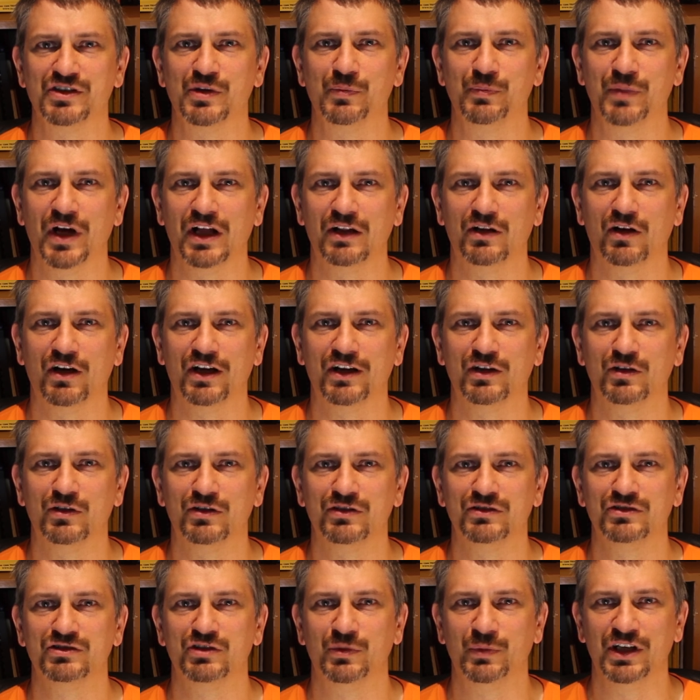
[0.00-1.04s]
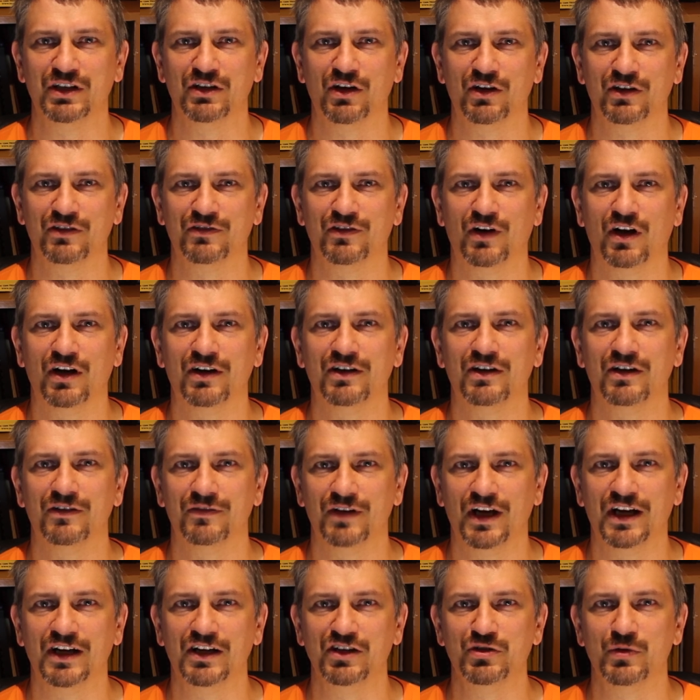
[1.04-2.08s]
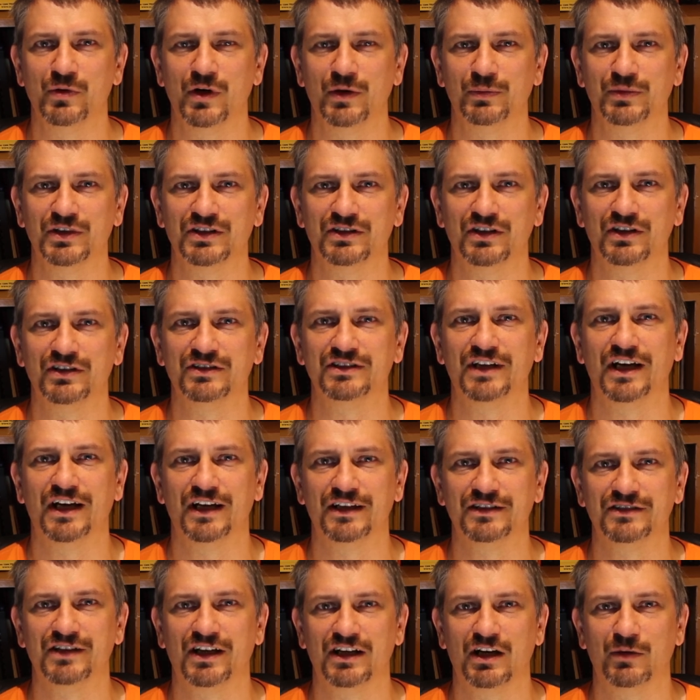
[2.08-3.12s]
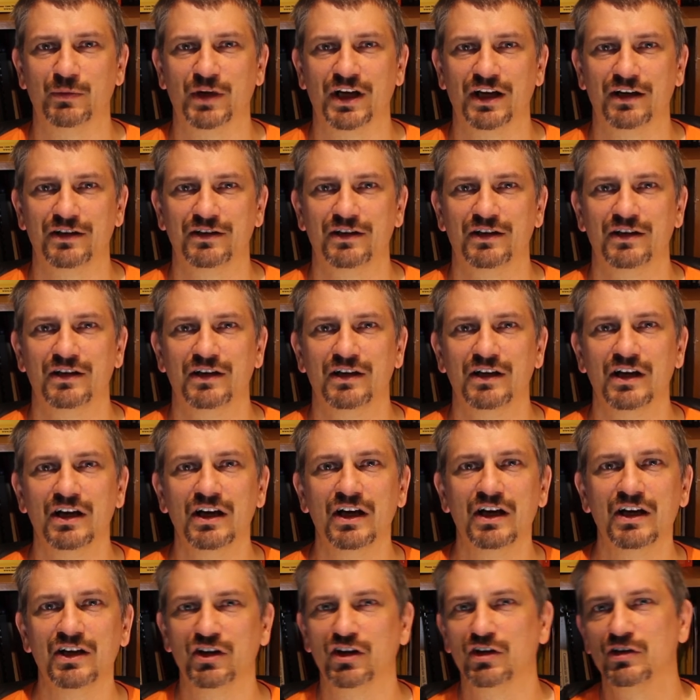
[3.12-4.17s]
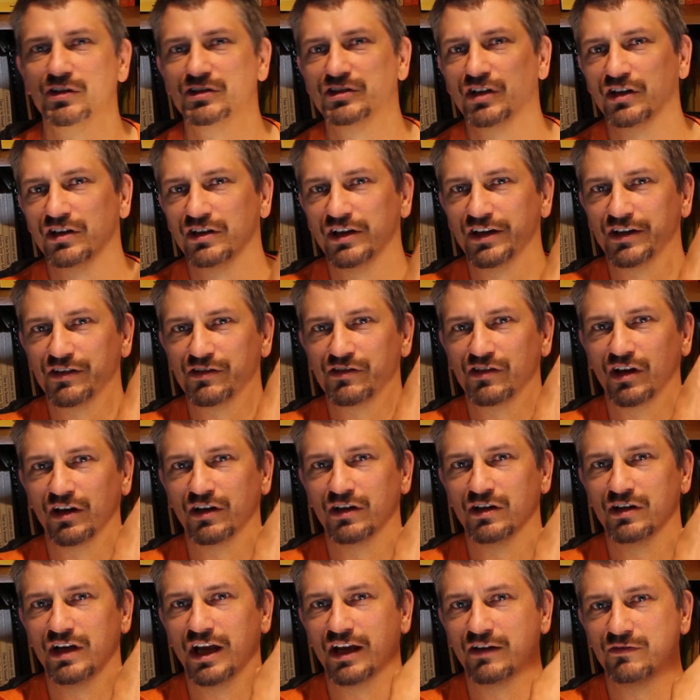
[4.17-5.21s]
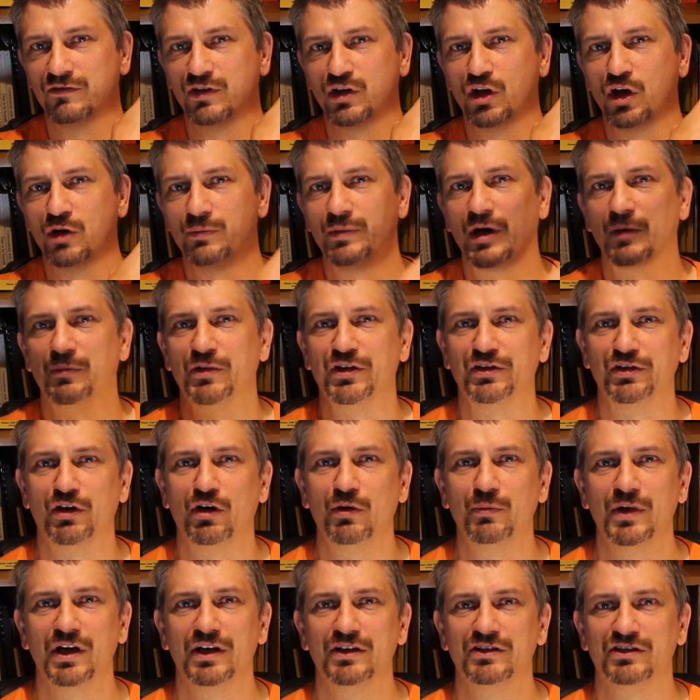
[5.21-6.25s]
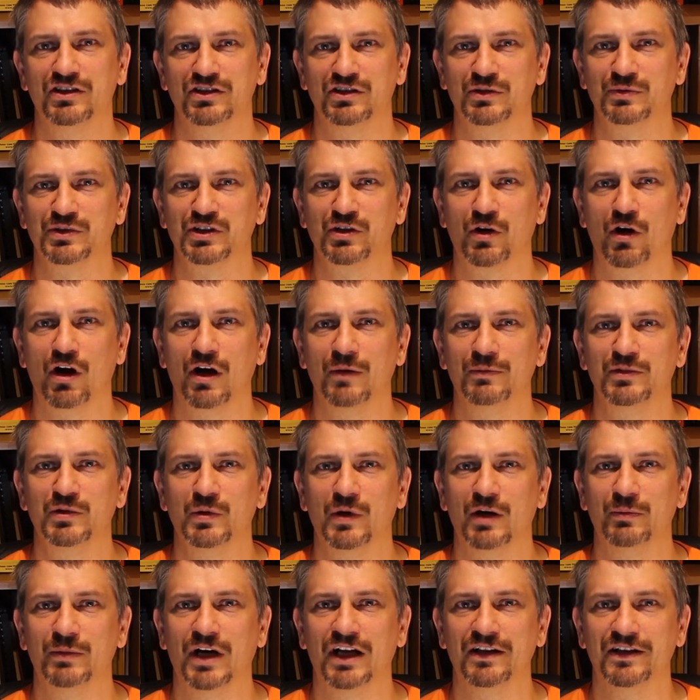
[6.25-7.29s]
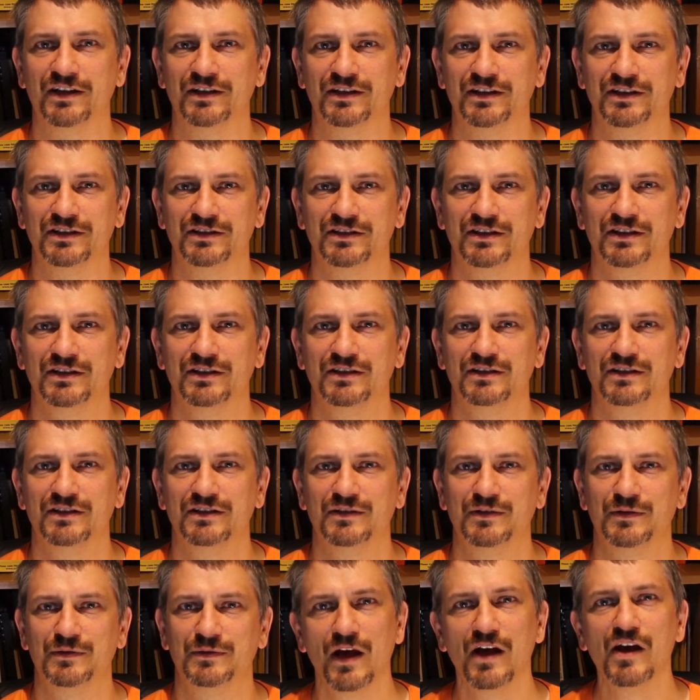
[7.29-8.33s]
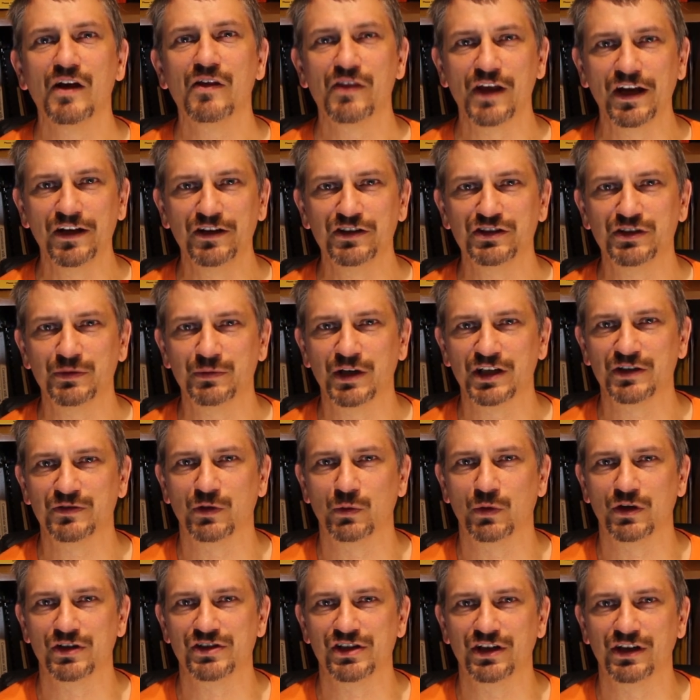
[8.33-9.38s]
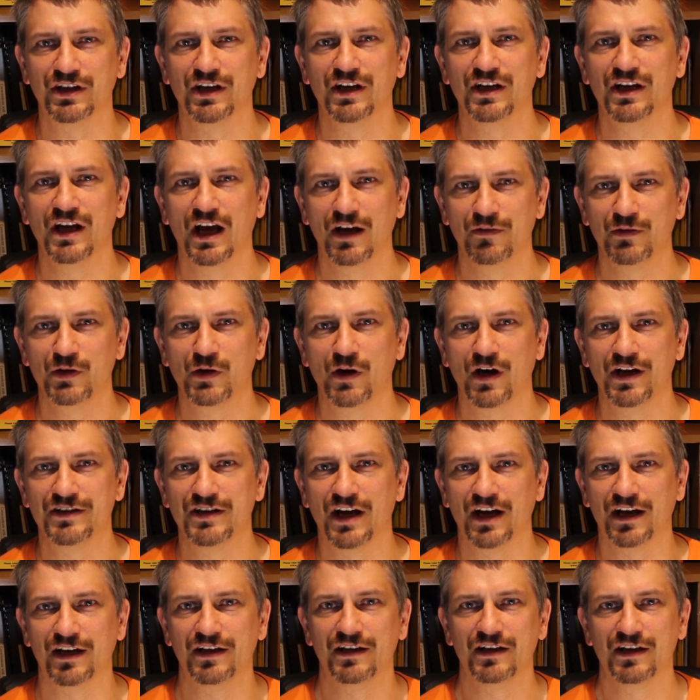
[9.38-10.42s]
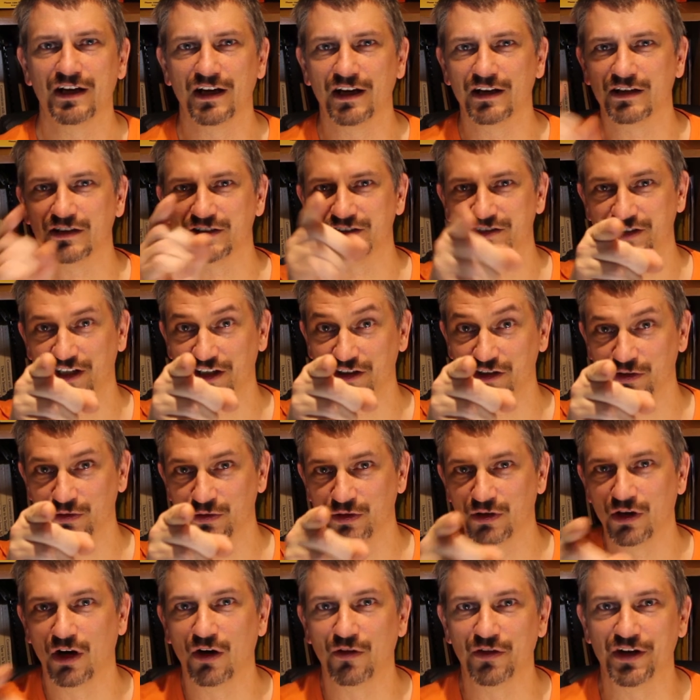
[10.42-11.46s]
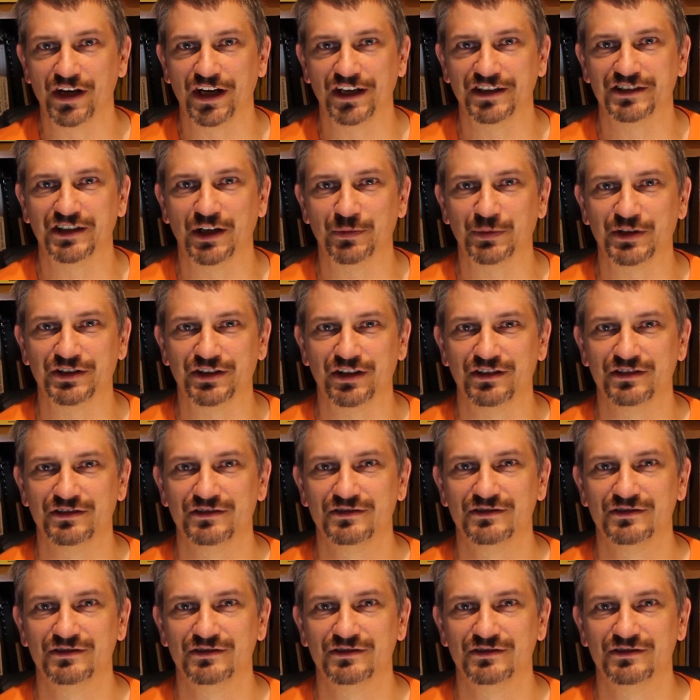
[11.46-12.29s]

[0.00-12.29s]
the bell icon to be notified of any new episodes as they come out. You can also click the envelope up the top to subscribe to our mailing list. Thank you so much for watching, have a great day, and I'll see you on the next episode.